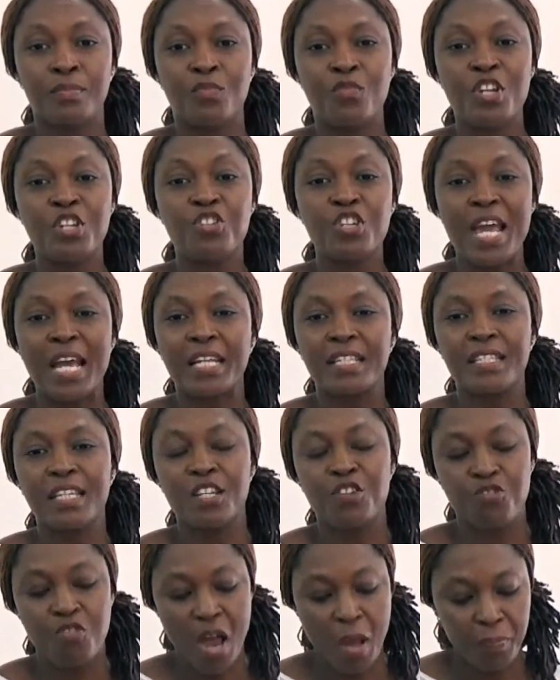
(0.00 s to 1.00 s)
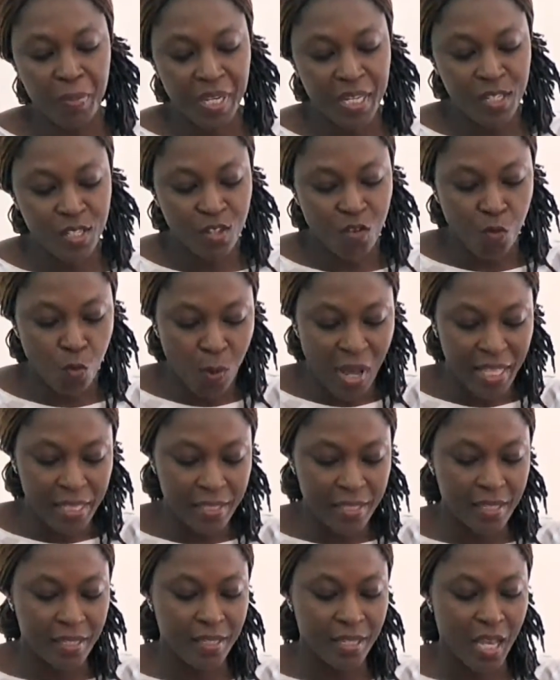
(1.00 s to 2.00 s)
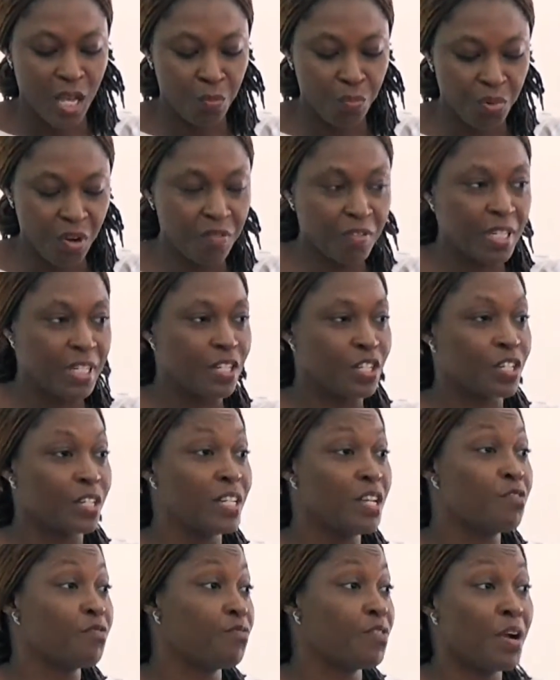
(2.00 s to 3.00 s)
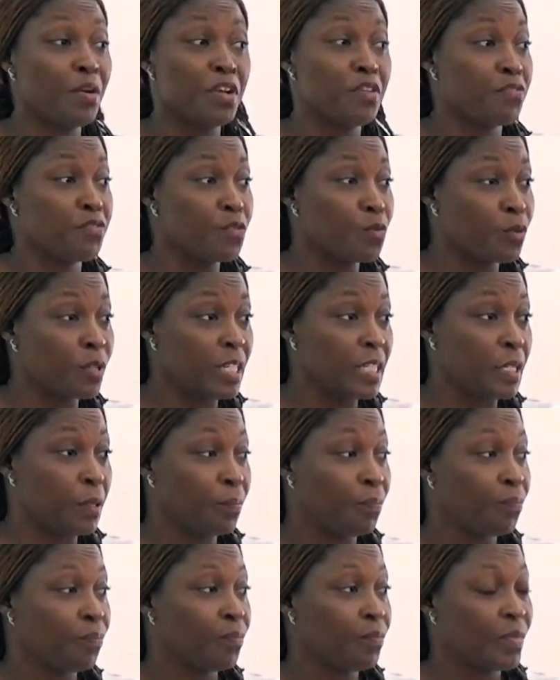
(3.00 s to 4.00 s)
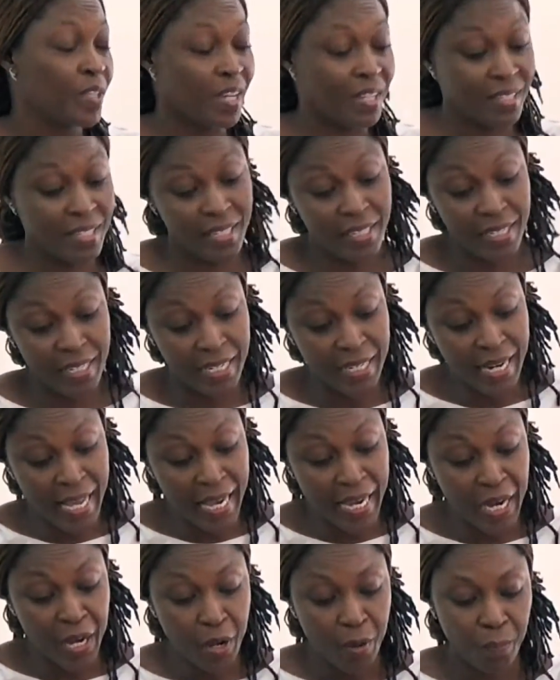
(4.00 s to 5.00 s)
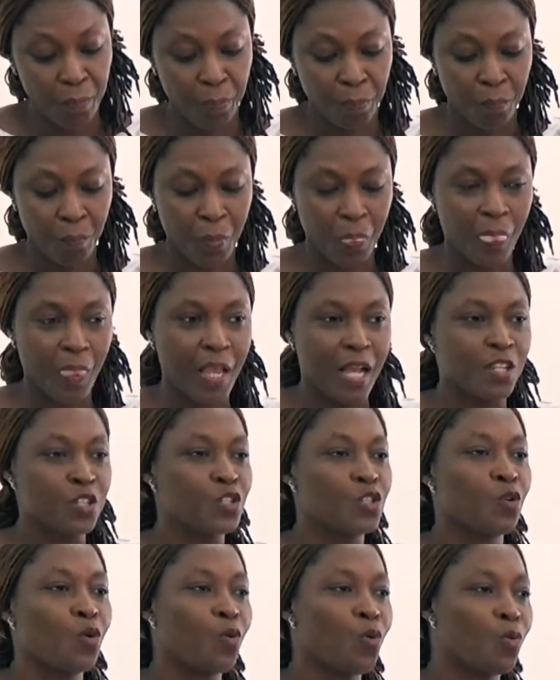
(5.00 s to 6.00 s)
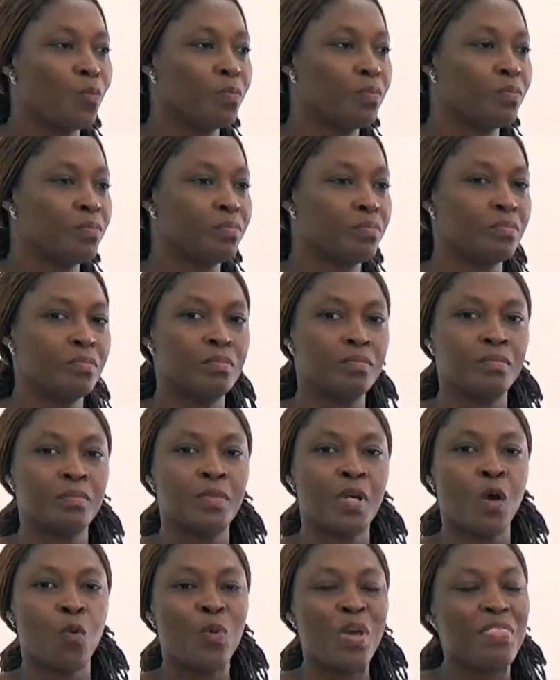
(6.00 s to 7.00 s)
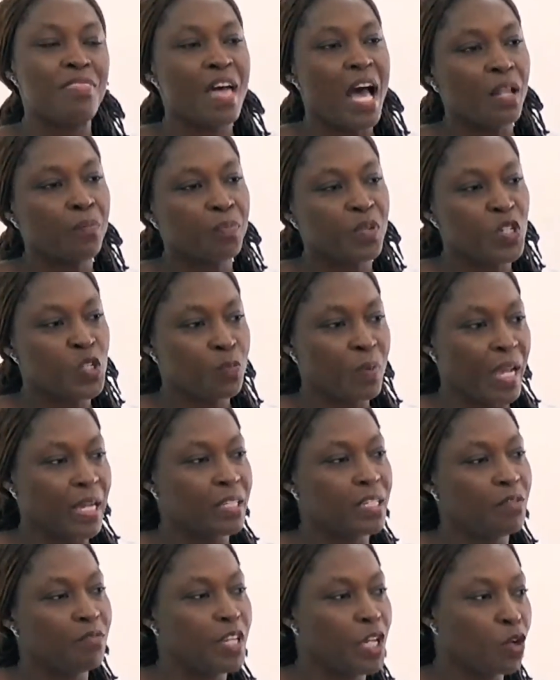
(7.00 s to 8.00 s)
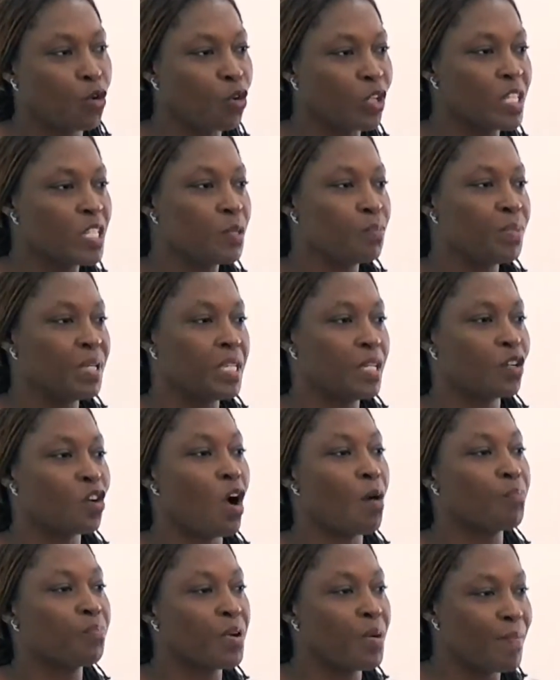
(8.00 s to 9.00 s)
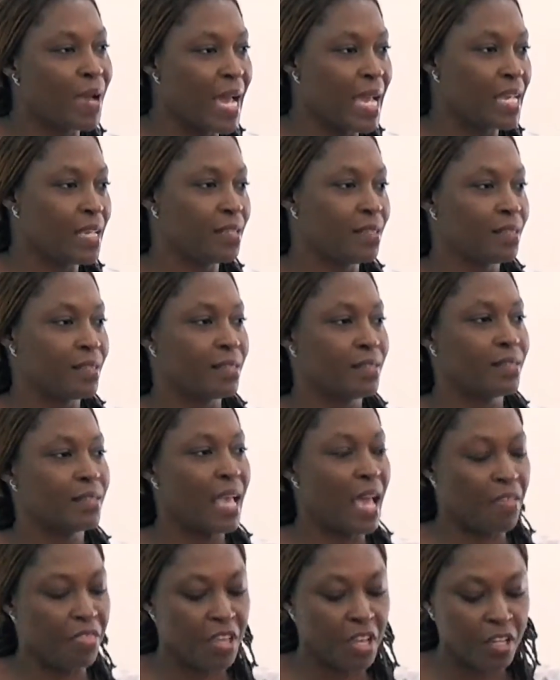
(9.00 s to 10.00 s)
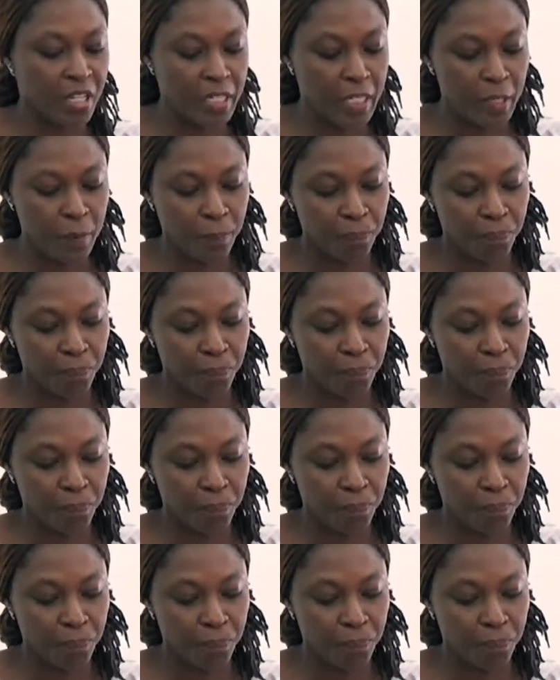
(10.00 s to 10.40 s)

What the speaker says: rejected trappings of wealth and privilege, lived very frugally until they died. And so, with that perspective, they couldn't be compromised ethically.